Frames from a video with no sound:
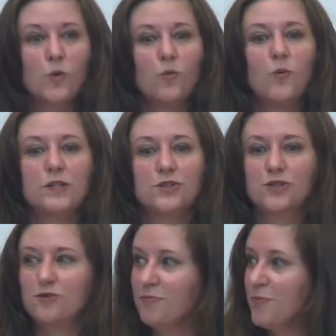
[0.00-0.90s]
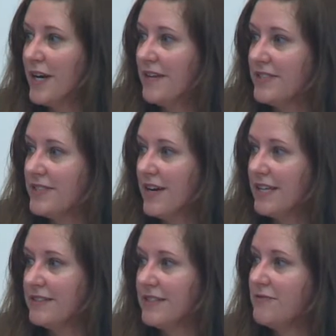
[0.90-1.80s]
Once you've
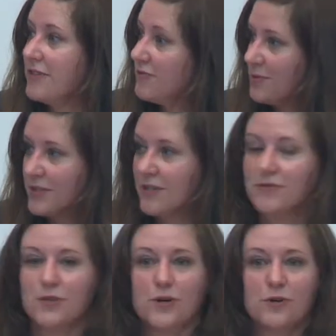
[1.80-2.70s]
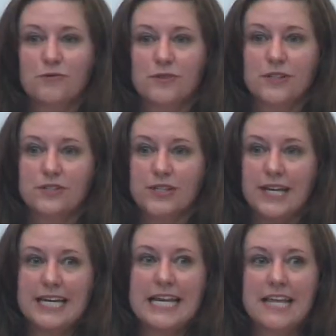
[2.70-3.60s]
privatized, even if it was of your own volition,
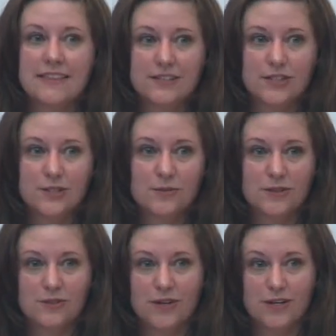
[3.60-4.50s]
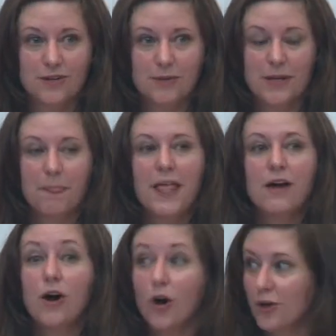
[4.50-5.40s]
it had nothing to do with the trade agreement,
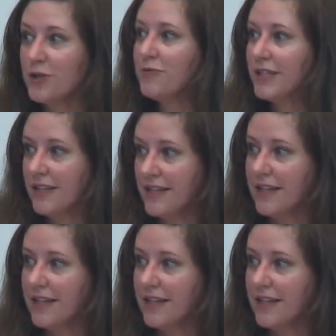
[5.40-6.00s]
are you really